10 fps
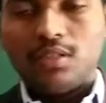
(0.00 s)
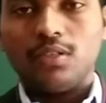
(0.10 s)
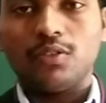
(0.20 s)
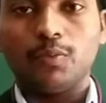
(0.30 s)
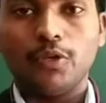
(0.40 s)

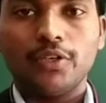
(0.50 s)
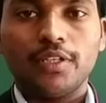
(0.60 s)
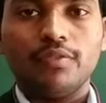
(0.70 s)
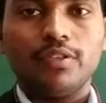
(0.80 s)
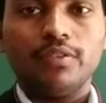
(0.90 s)
Good morning
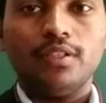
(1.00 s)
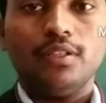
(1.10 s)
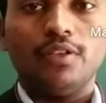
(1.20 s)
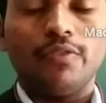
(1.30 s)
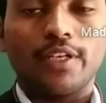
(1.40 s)
to
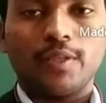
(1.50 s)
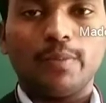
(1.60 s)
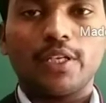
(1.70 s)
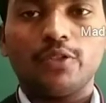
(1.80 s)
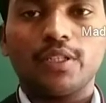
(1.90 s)
everyone. Welcome
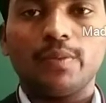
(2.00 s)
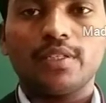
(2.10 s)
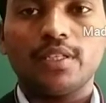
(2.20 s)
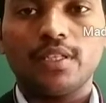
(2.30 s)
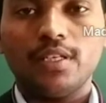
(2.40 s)
back to
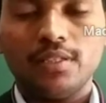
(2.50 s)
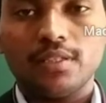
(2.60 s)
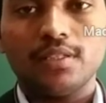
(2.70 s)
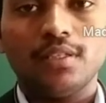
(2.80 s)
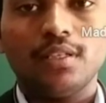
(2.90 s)
chemistry class.
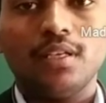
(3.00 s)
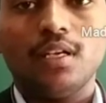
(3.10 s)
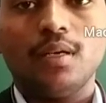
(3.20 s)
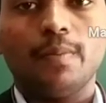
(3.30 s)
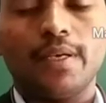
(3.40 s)

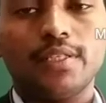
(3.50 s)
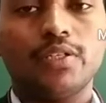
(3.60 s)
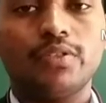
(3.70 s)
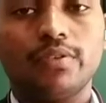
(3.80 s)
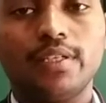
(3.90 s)

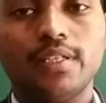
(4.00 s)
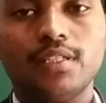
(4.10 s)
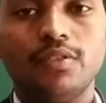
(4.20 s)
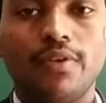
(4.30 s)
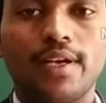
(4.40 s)
Myself Shiv
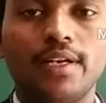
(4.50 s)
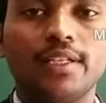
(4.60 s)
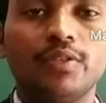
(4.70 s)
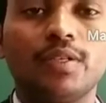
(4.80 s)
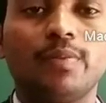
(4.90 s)
Ganesh,
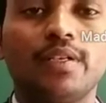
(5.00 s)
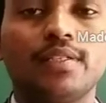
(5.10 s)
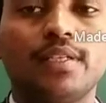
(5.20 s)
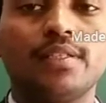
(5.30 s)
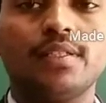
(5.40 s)
Faculty of Chemical
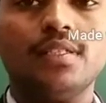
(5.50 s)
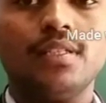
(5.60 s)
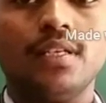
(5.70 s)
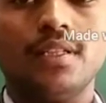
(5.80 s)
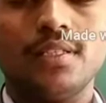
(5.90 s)
Sciences,
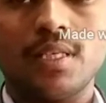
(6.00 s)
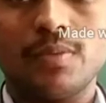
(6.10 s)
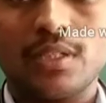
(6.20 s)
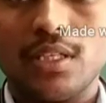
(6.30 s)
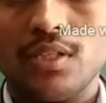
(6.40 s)
the
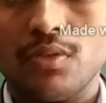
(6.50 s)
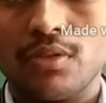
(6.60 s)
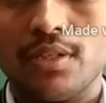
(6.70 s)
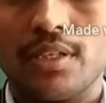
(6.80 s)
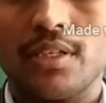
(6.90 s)
Samskar
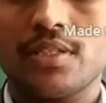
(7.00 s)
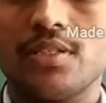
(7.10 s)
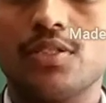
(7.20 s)
Gurukul International